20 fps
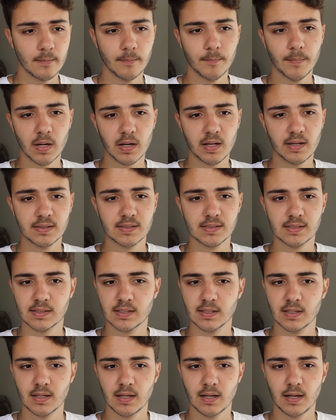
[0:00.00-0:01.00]
But
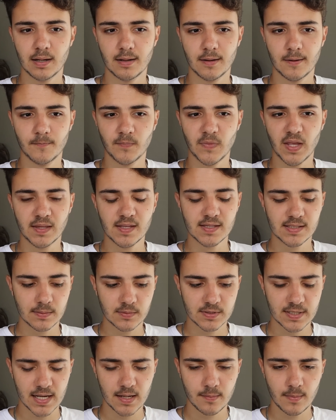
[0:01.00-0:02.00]
um, at the
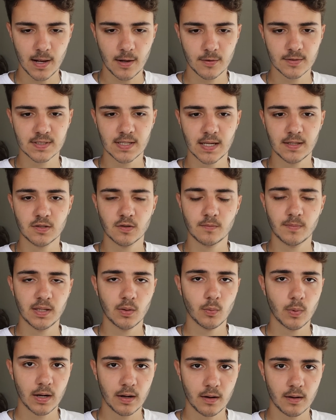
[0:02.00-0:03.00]
same time, I'll say to
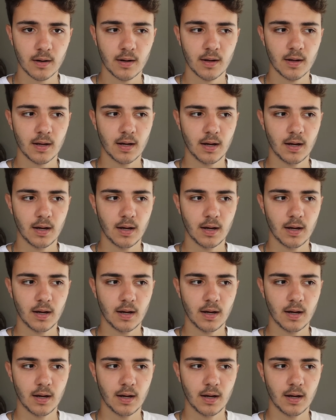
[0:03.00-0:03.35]
beware,